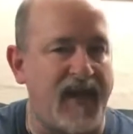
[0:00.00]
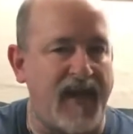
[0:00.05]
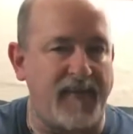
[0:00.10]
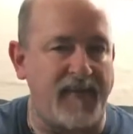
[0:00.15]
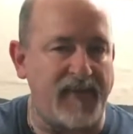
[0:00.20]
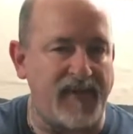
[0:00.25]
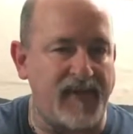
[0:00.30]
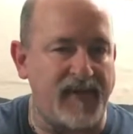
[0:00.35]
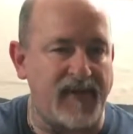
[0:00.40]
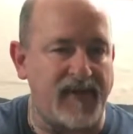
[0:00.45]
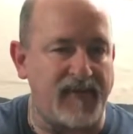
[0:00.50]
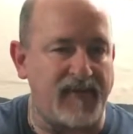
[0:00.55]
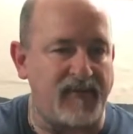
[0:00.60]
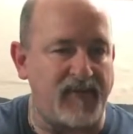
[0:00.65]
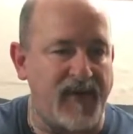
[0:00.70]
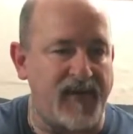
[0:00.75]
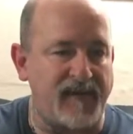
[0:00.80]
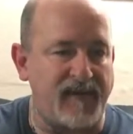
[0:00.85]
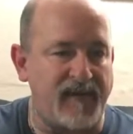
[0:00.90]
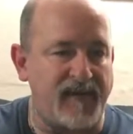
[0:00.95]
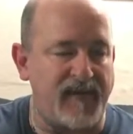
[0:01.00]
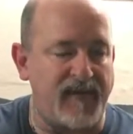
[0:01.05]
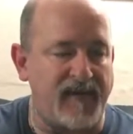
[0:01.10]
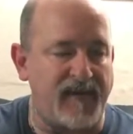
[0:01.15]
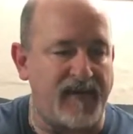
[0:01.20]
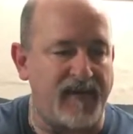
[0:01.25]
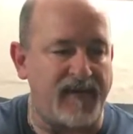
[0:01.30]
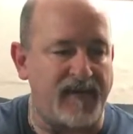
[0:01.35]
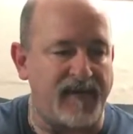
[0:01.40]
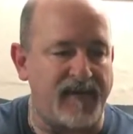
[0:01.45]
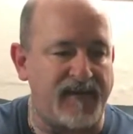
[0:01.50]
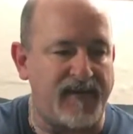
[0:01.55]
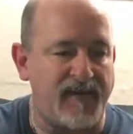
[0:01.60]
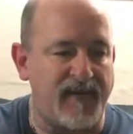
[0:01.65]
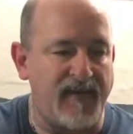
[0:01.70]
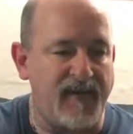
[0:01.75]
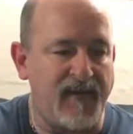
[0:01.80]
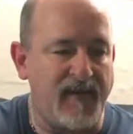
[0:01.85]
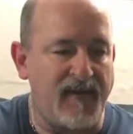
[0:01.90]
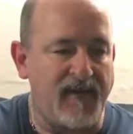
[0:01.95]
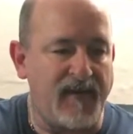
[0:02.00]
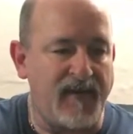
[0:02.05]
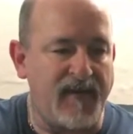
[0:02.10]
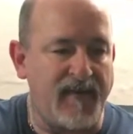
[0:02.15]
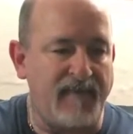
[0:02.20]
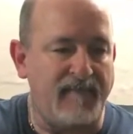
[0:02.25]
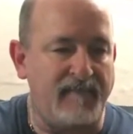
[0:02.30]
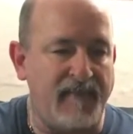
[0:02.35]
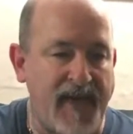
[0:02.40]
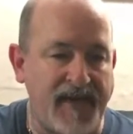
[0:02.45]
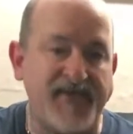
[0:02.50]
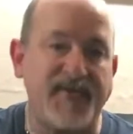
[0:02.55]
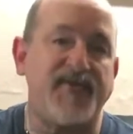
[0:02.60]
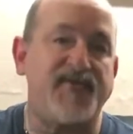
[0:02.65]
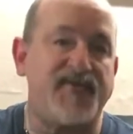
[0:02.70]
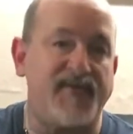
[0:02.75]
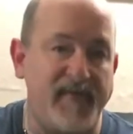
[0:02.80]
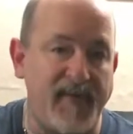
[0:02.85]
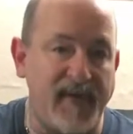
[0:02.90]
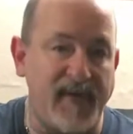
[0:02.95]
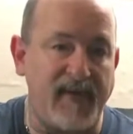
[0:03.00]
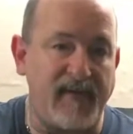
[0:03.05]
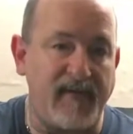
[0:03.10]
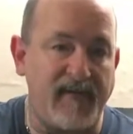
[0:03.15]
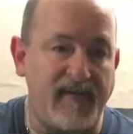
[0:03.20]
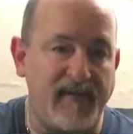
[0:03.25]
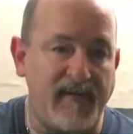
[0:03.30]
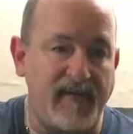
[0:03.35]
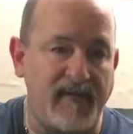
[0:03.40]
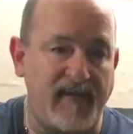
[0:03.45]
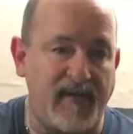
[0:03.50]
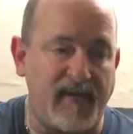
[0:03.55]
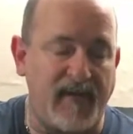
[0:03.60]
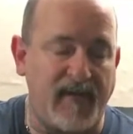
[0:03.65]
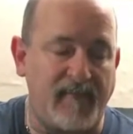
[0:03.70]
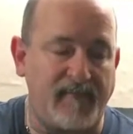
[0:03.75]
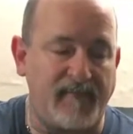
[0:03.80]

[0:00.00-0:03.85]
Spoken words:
Emily went and messaged me, on